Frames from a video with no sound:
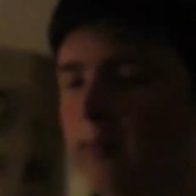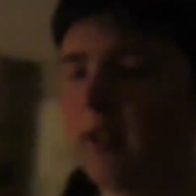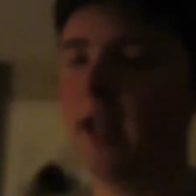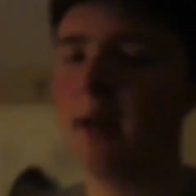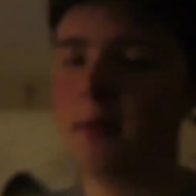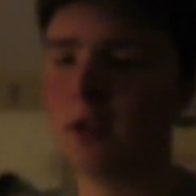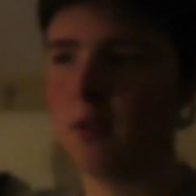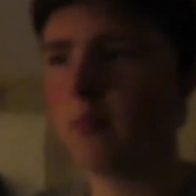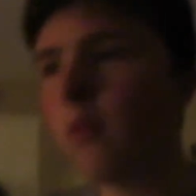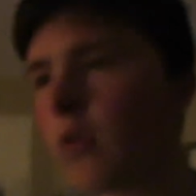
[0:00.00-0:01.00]
up the camera
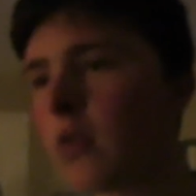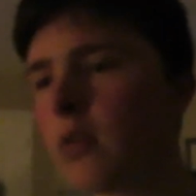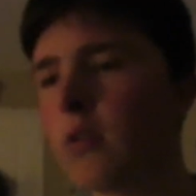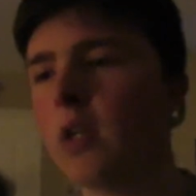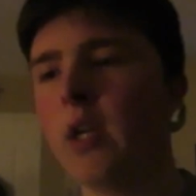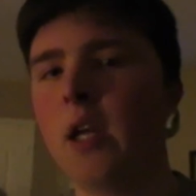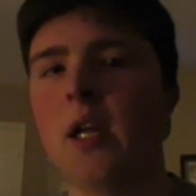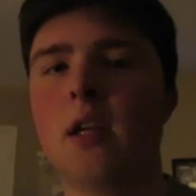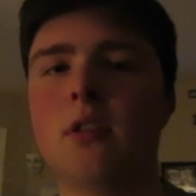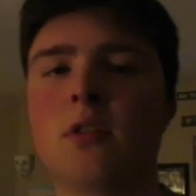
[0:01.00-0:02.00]
tomorrow.
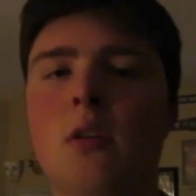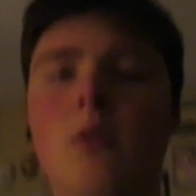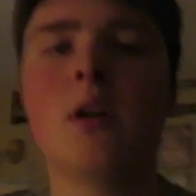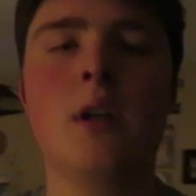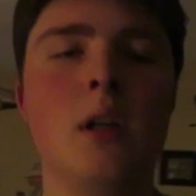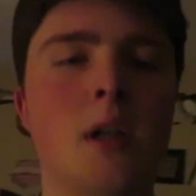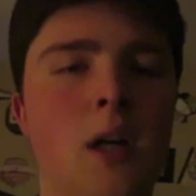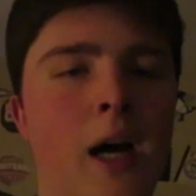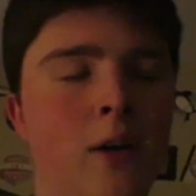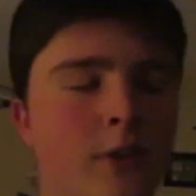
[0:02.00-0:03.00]
So,
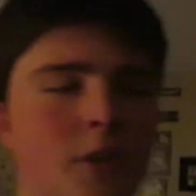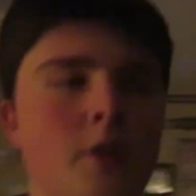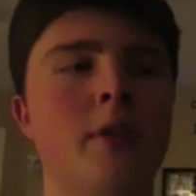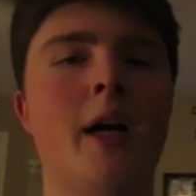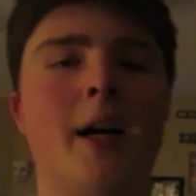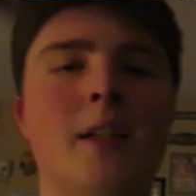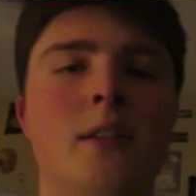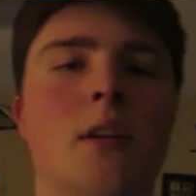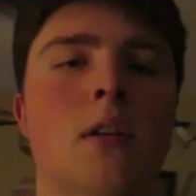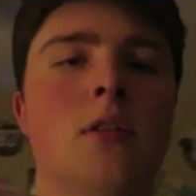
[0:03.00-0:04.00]
I'll see you guys